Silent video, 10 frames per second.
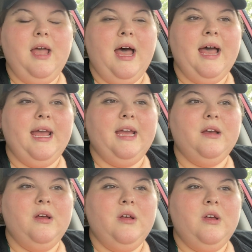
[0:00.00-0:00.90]
I
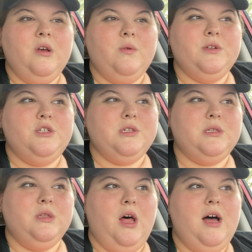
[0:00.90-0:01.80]
would
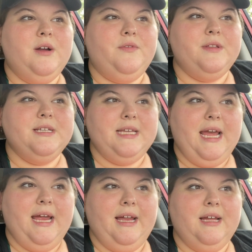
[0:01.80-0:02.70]
just long for the
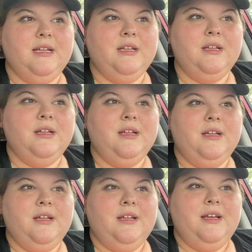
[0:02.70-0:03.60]
day
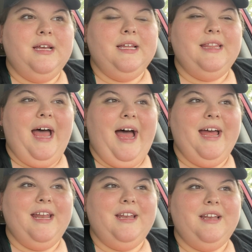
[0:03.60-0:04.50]

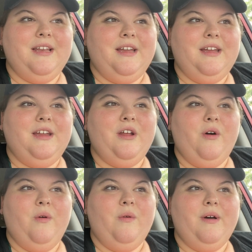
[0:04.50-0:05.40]
that, you
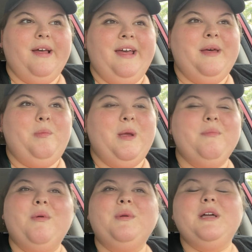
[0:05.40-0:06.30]
know,
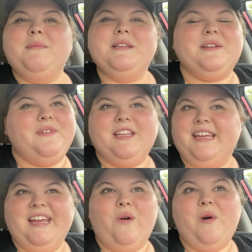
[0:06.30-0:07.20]
people would look at me
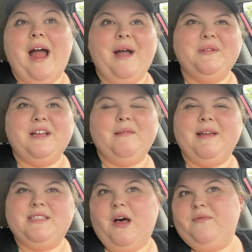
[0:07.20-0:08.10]
differently or I would look at
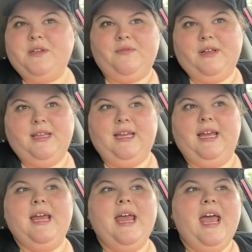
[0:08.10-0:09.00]
myself differently.